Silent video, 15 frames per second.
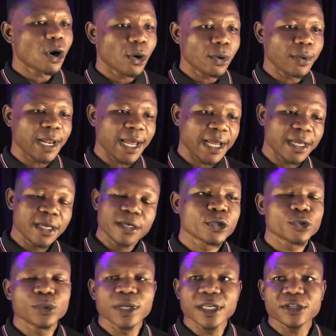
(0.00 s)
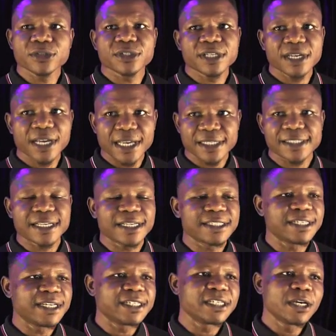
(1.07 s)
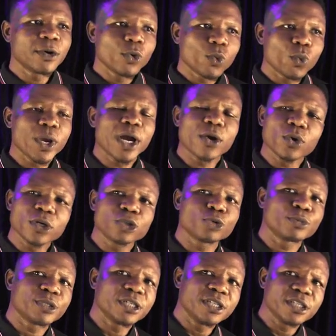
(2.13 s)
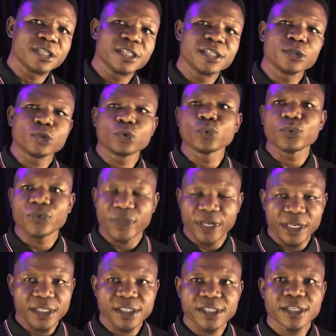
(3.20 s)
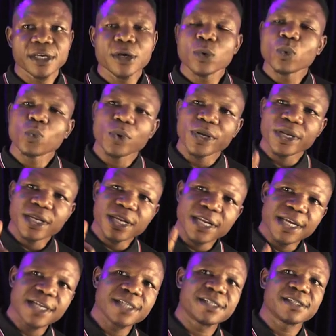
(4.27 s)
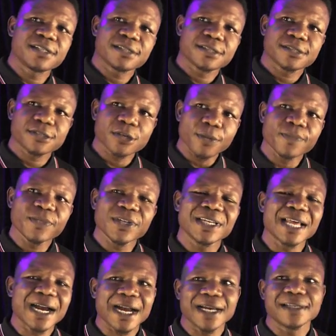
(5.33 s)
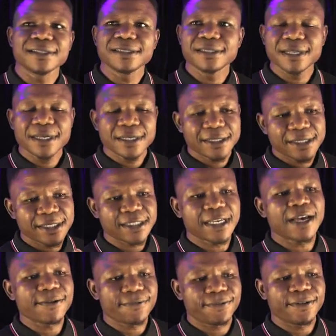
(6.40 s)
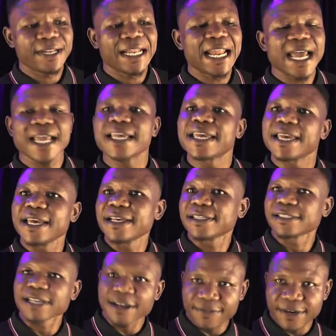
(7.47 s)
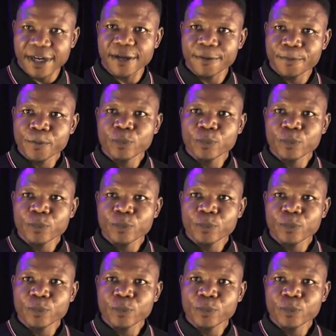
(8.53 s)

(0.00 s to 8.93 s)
online. So let us get started. We are going to be needing two things. We need something that can serve like a server,